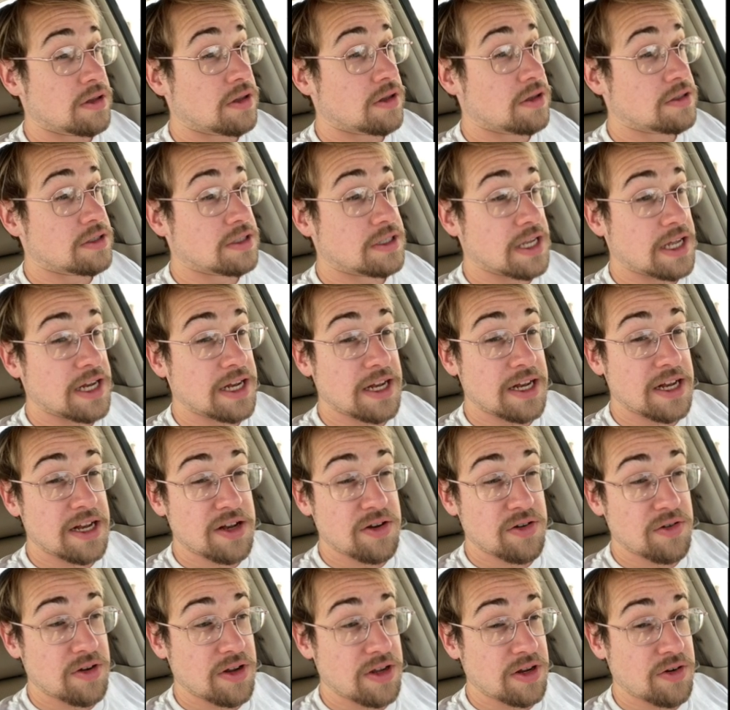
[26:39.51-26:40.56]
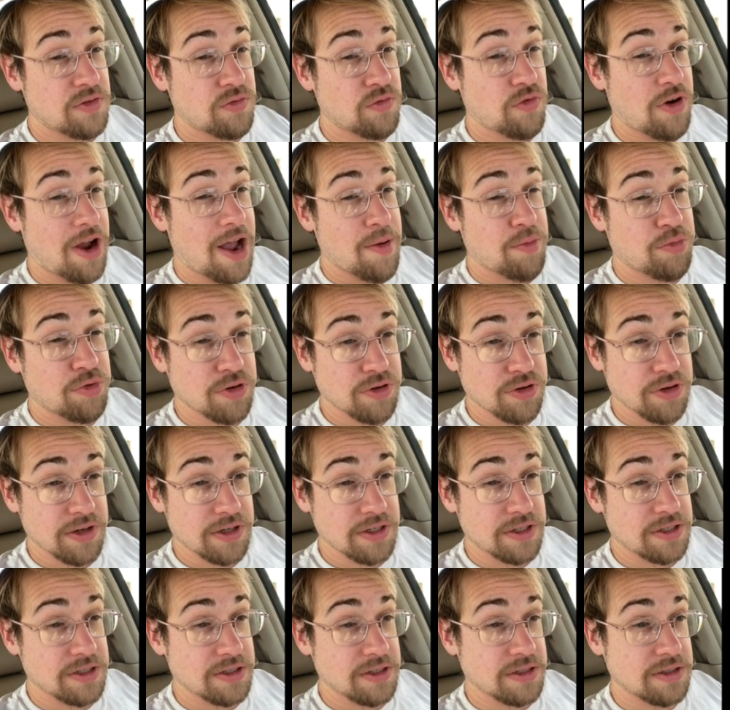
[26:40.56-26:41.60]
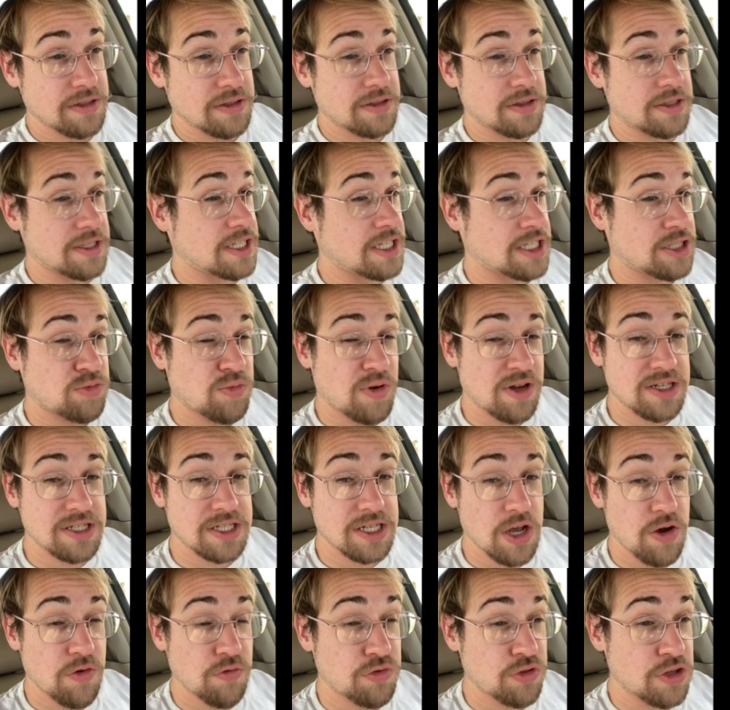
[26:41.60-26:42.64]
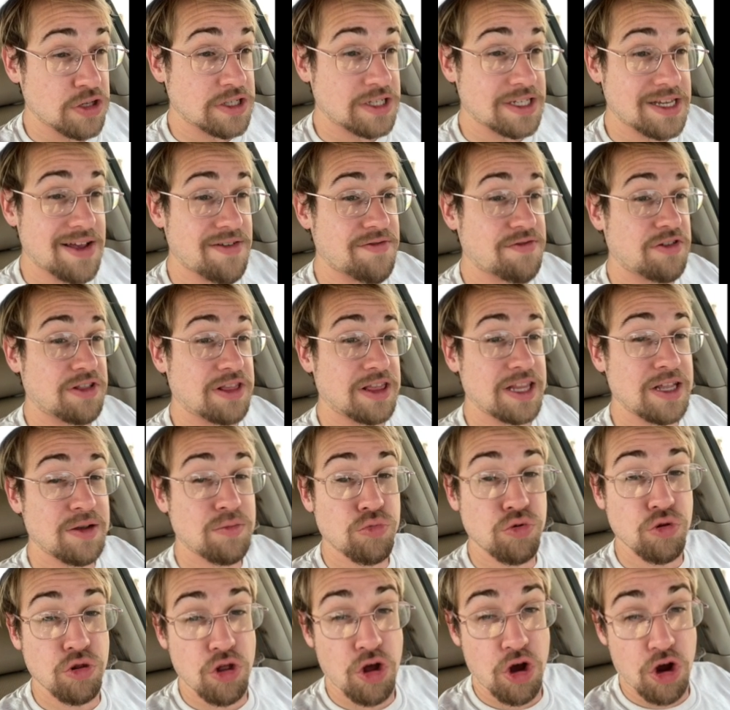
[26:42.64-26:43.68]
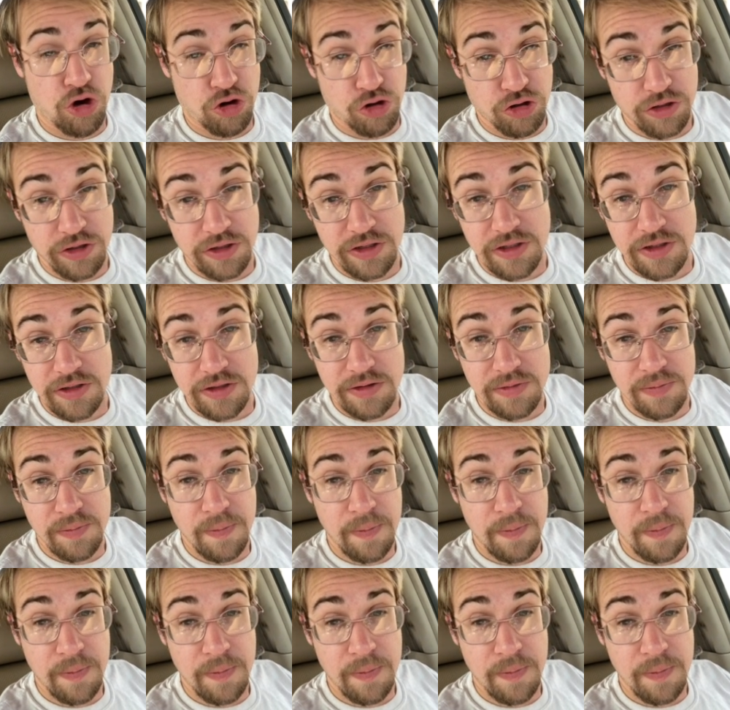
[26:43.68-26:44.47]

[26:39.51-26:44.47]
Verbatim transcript: Said it in, in rap lyrics. Teach myself the seven liberal arts.